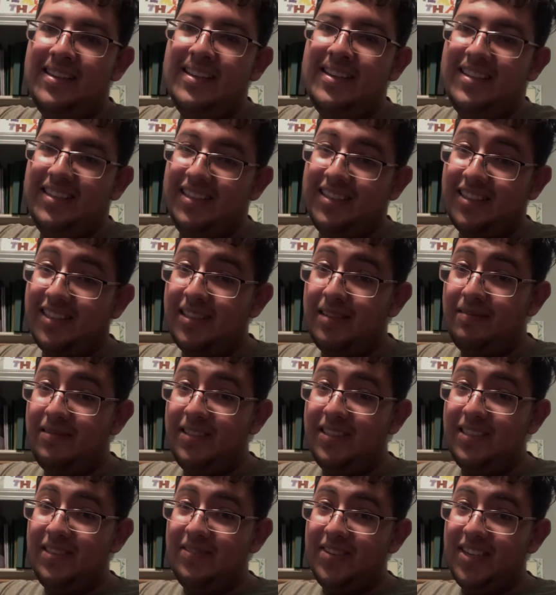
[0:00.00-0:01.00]
Just because I want
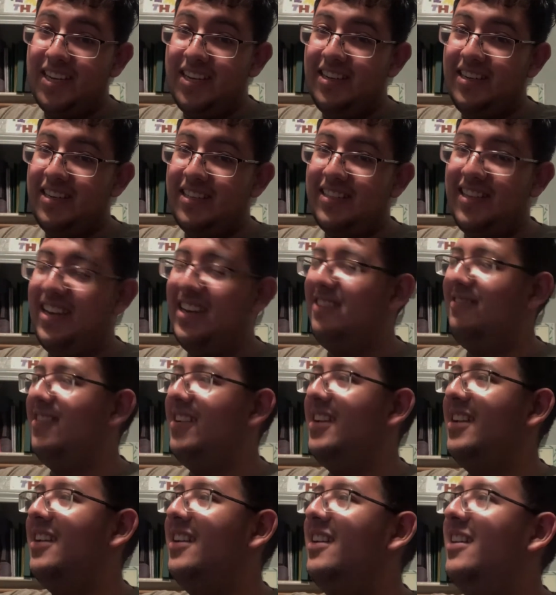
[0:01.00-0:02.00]
to see if I get an exciting one.
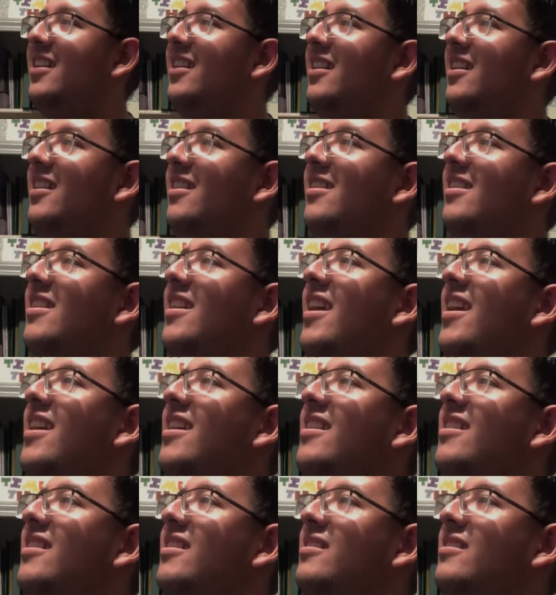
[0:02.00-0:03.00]
Uh, okay,
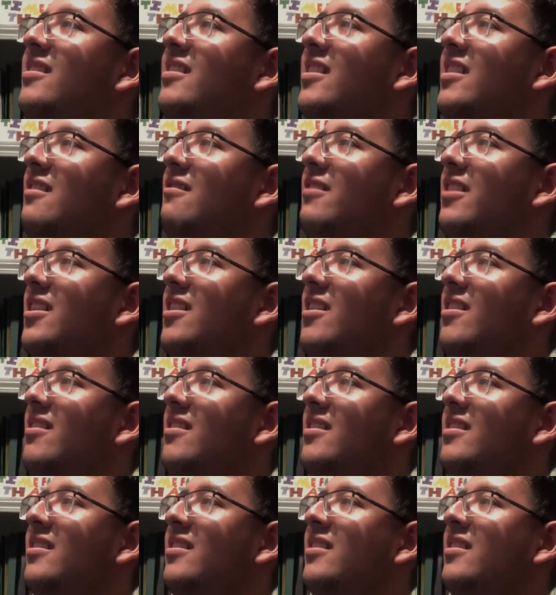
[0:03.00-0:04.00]
here we go.
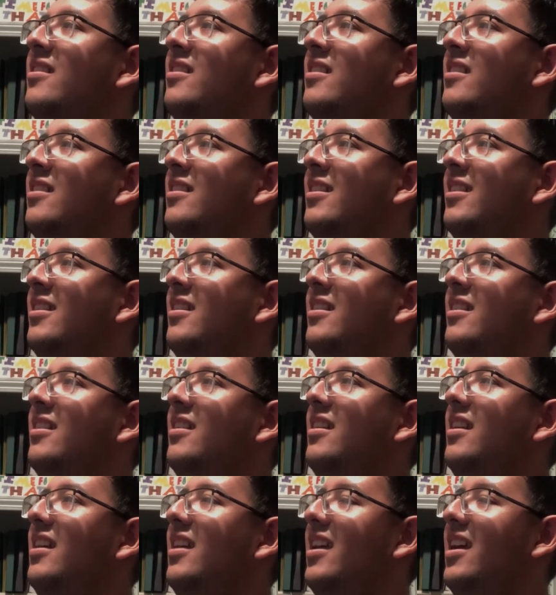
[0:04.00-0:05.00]

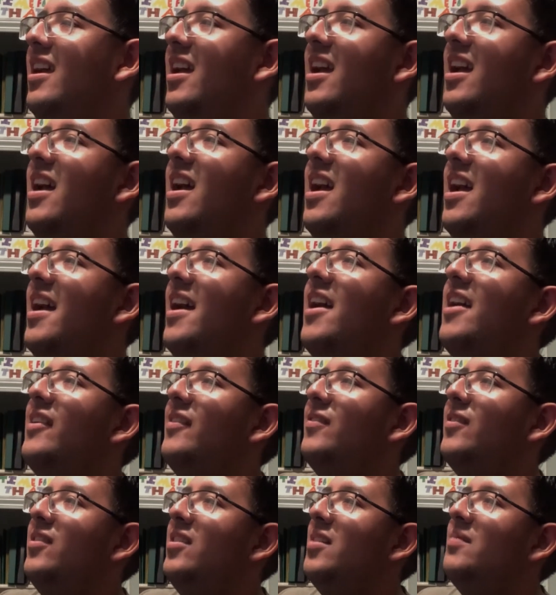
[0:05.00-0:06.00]
And
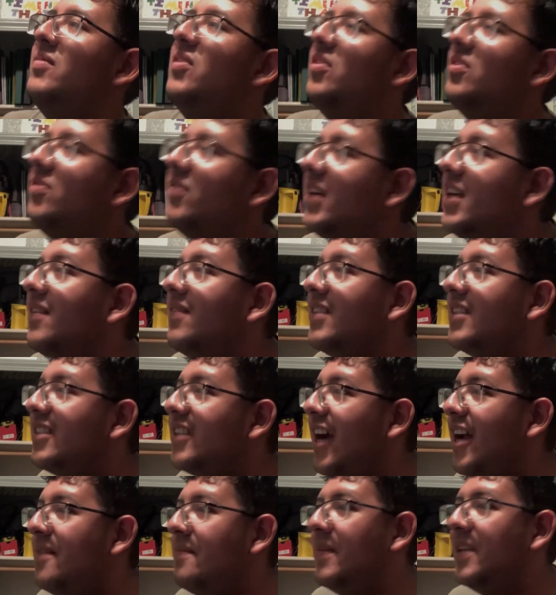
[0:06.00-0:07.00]
for number three of the
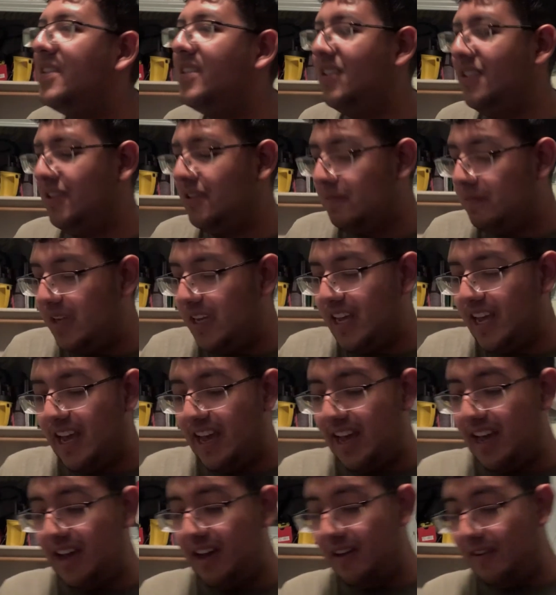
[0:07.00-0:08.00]
side missions, we
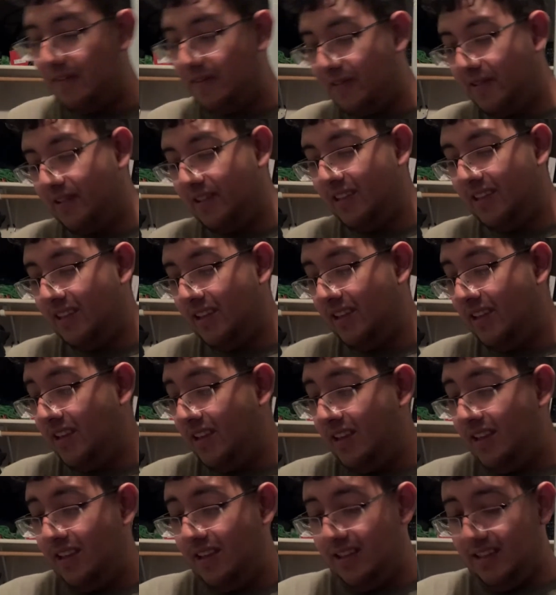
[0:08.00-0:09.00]
have
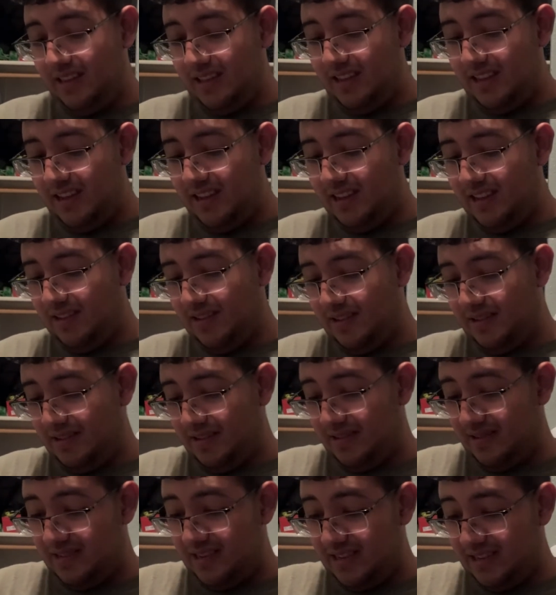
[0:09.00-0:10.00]
the, uh,
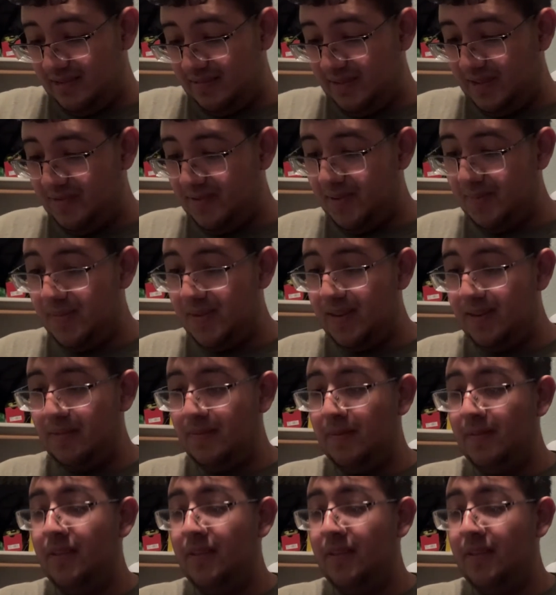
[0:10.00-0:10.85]
hold on, let me flip it.